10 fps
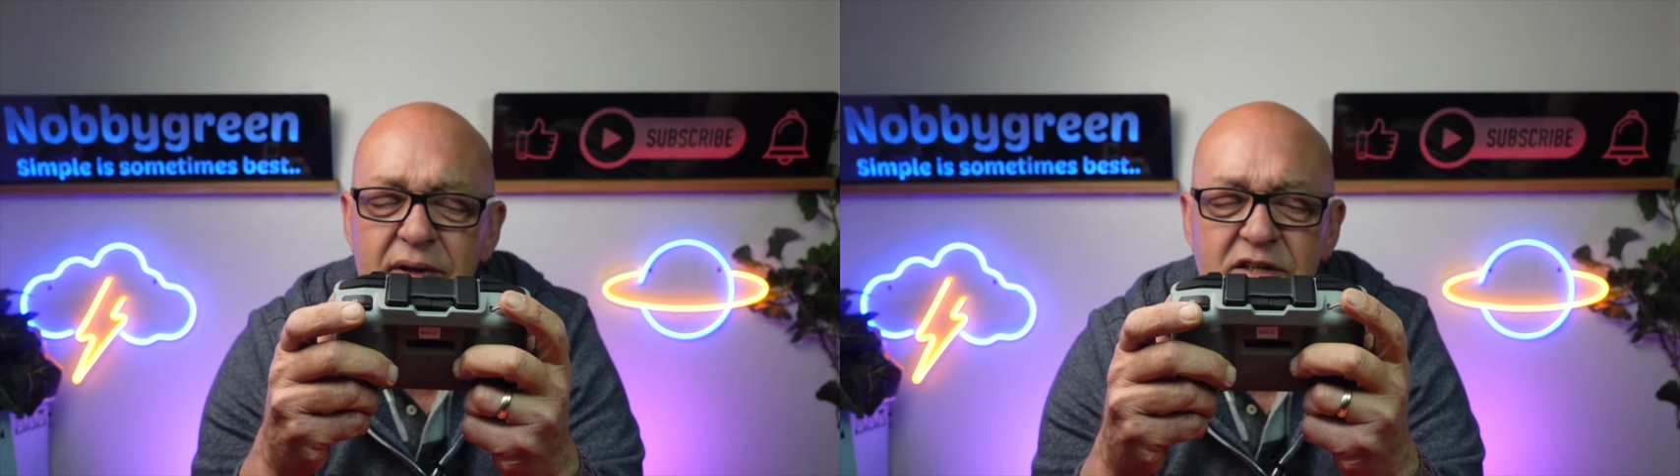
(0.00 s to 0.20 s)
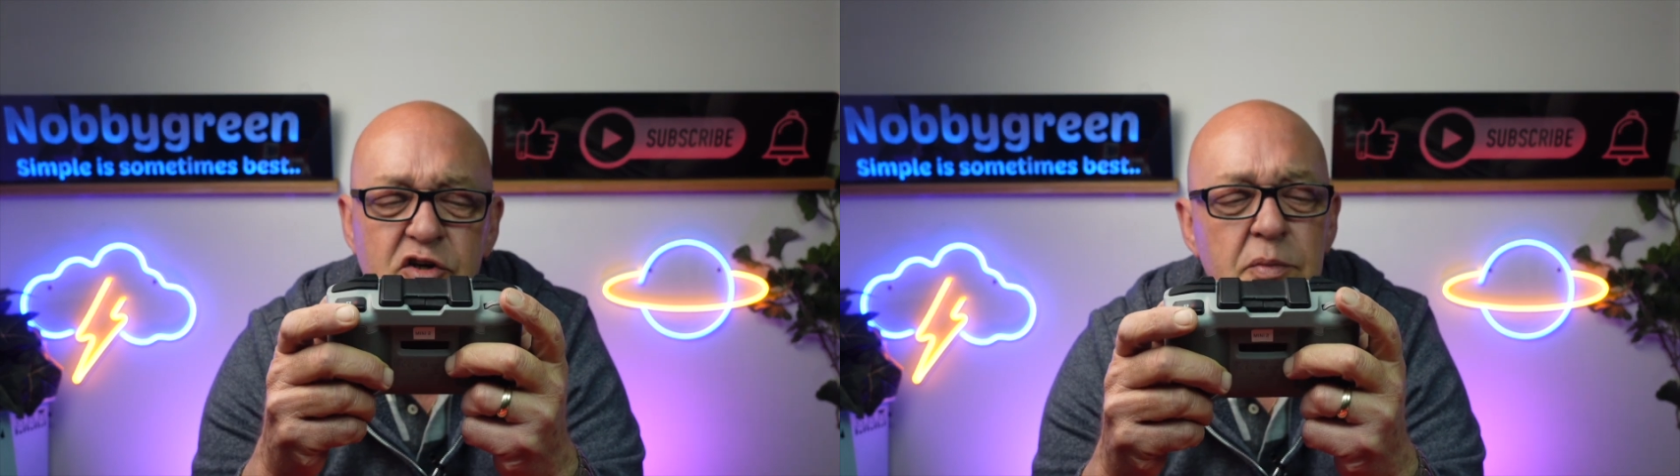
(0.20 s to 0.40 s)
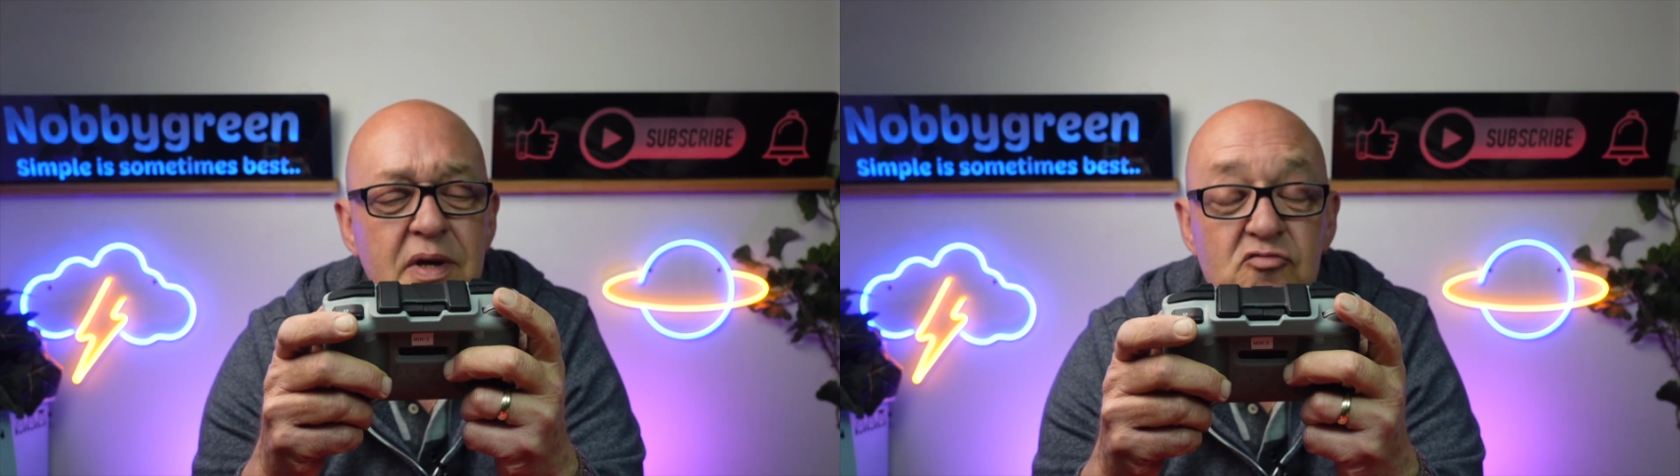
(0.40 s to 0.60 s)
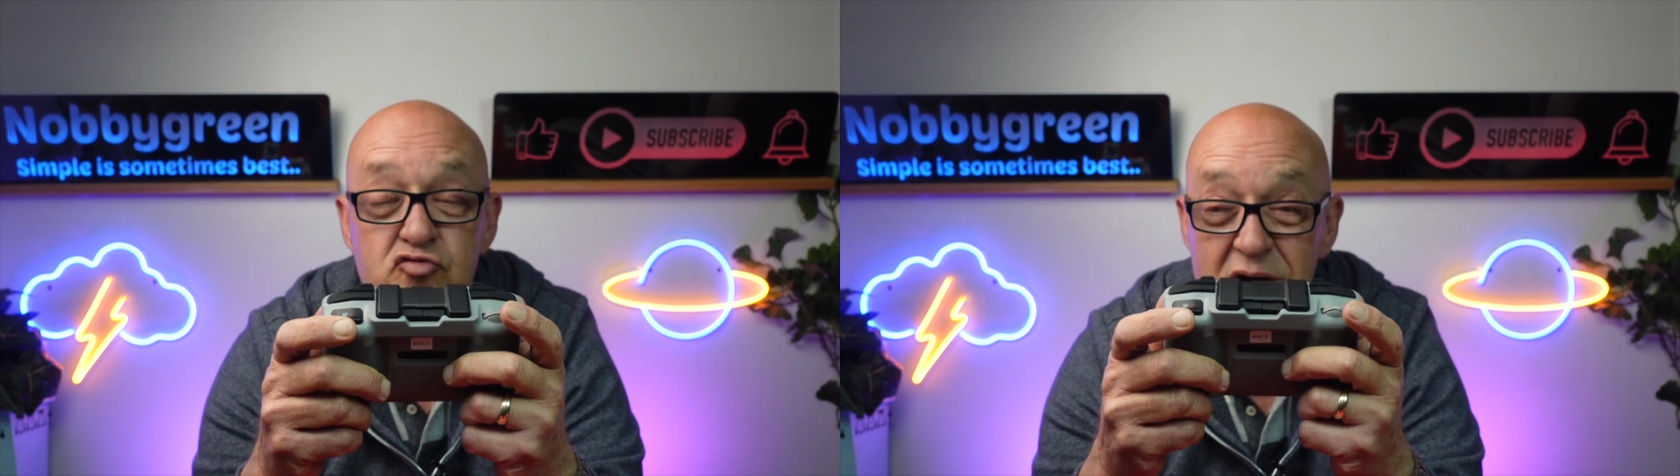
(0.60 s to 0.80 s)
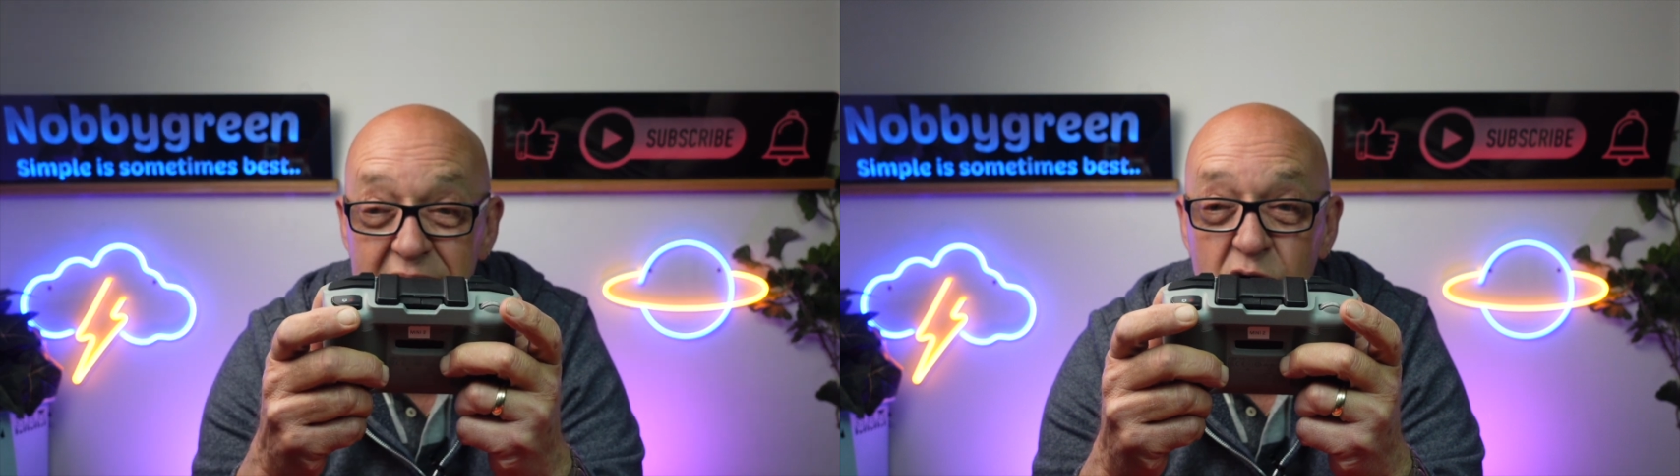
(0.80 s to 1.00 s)
that's going to be
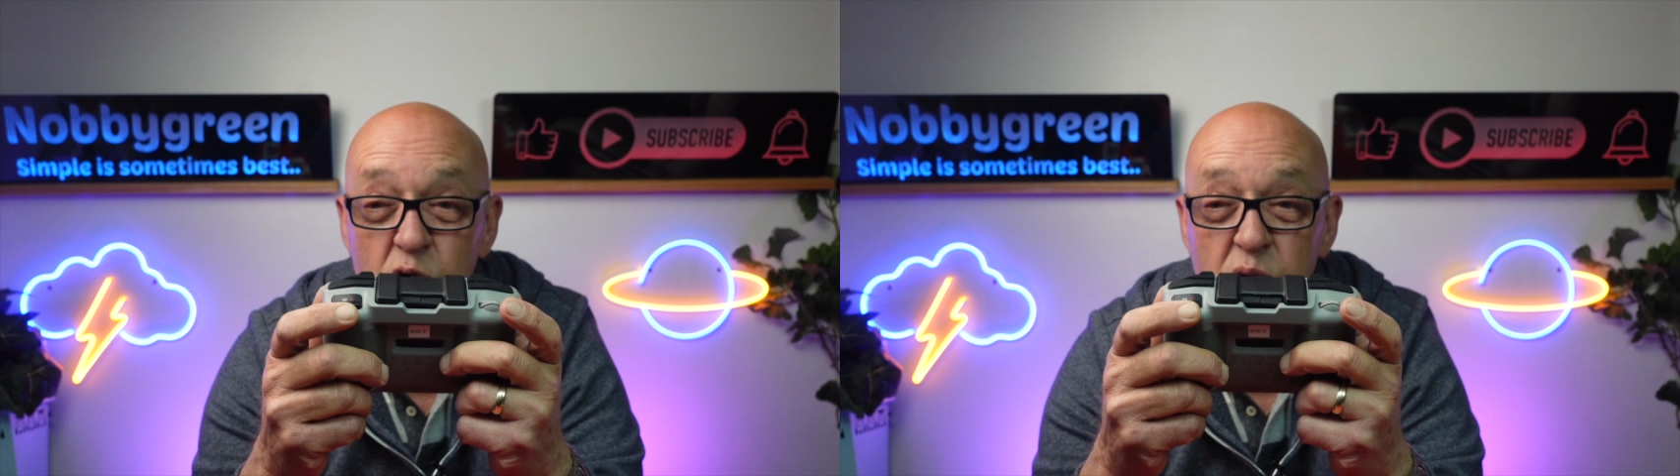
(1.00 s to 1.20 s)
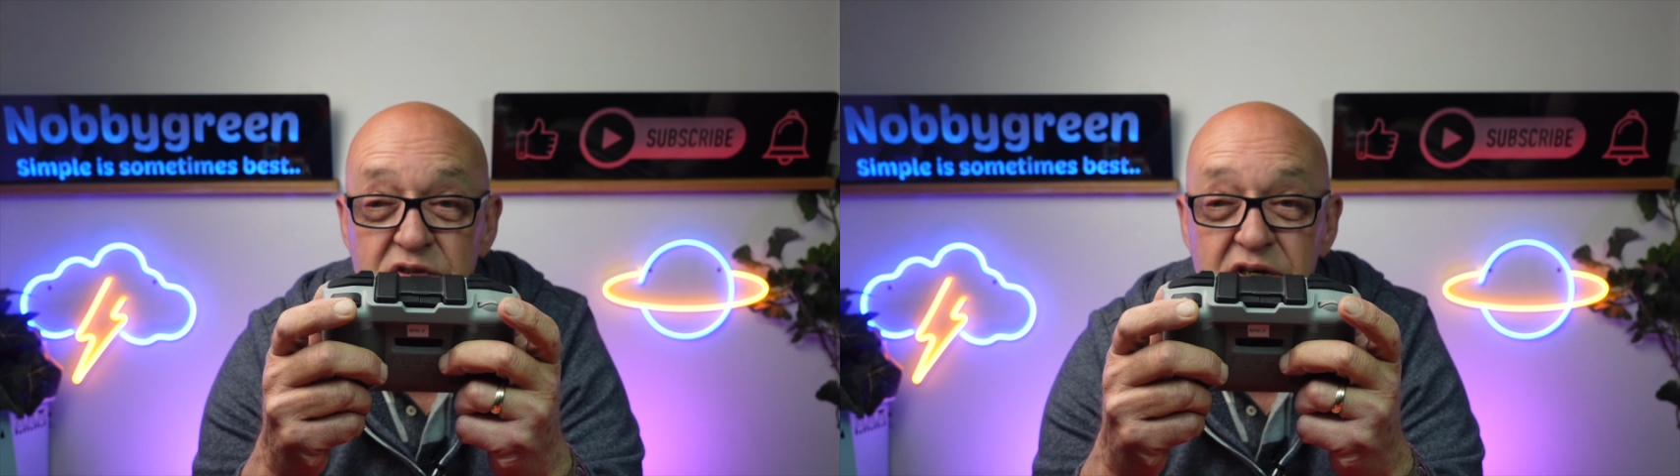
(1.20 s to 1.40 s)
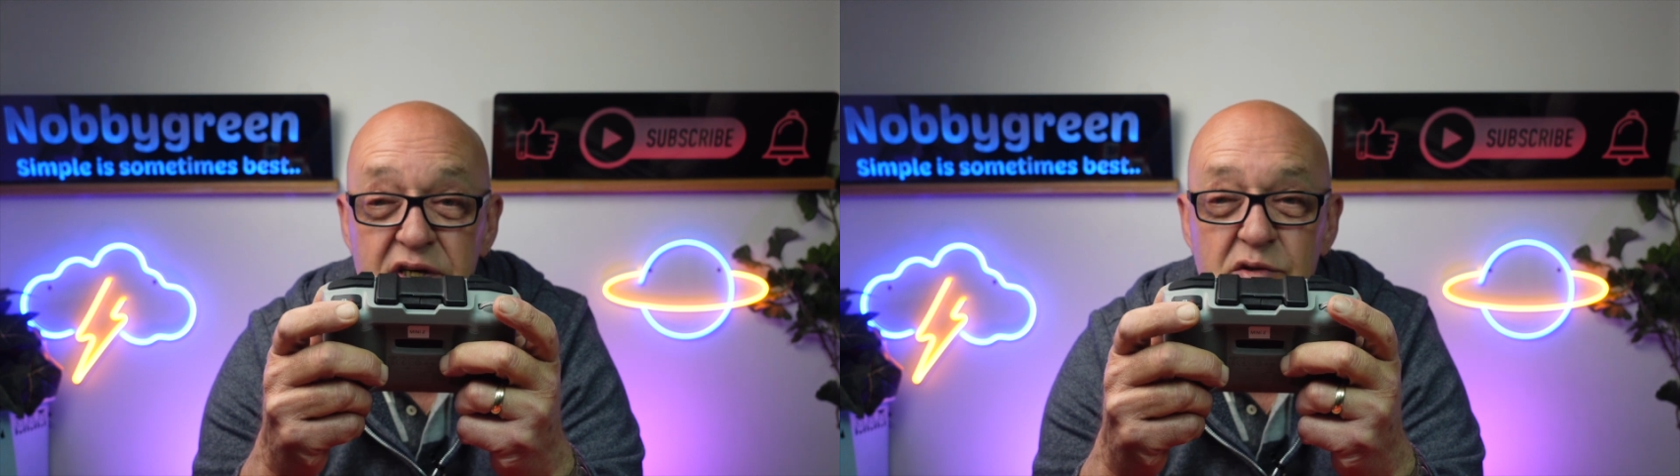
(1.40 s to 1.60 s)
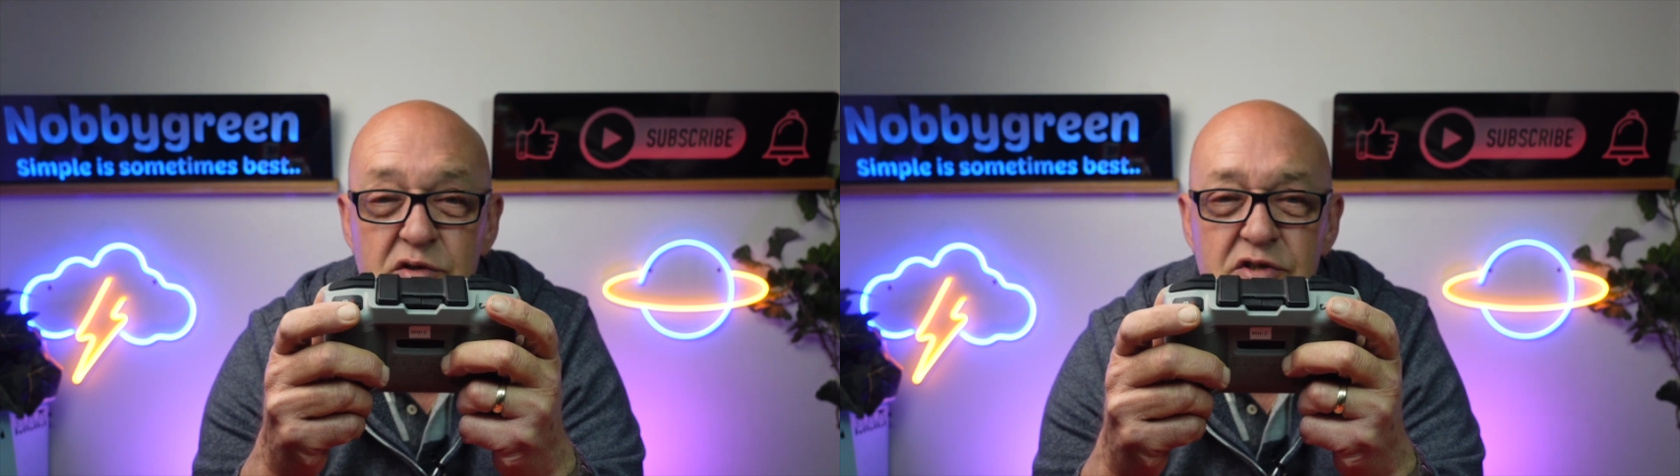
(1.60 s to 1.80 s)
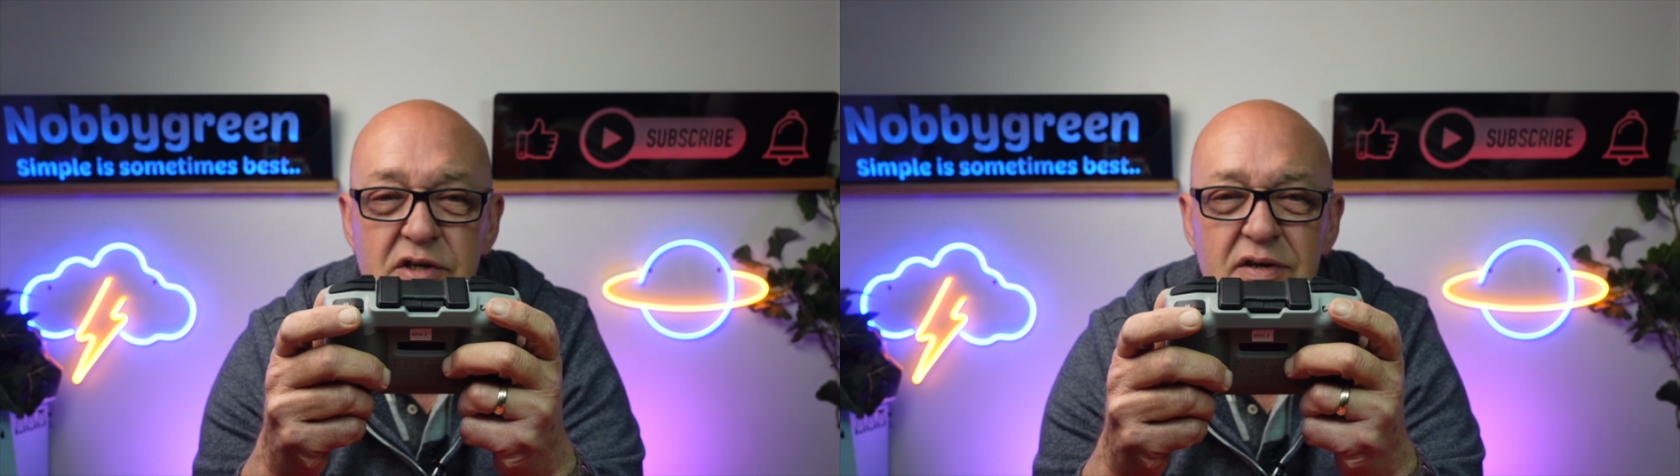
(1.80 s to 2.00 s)
really awkward to
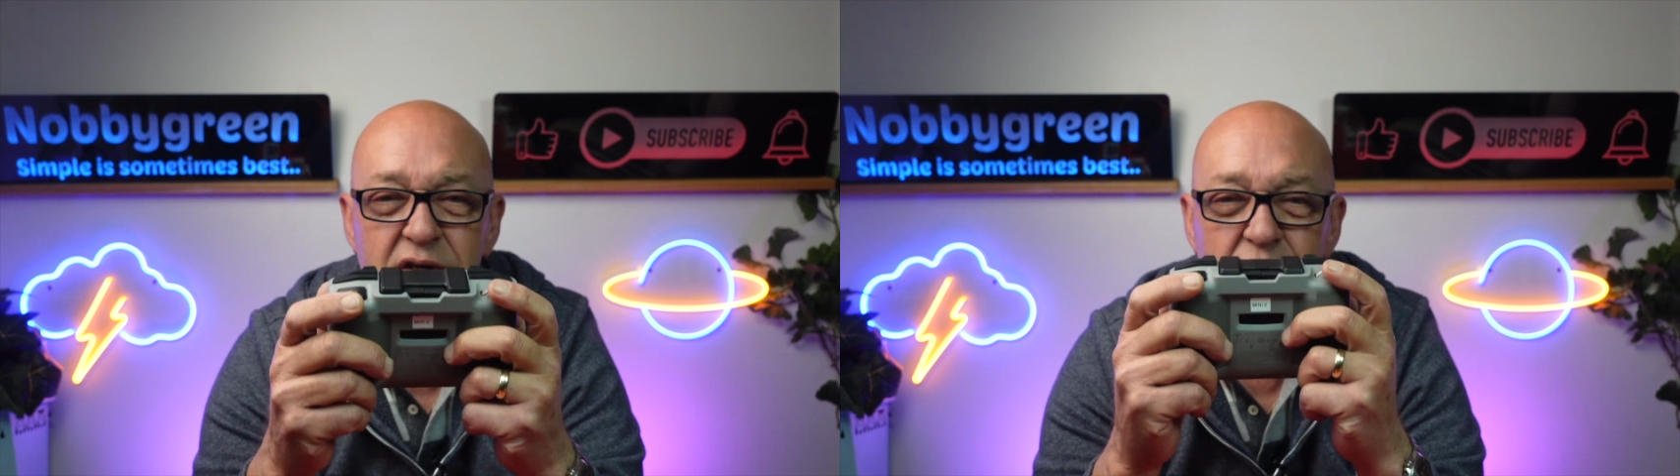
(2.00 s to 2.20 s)
use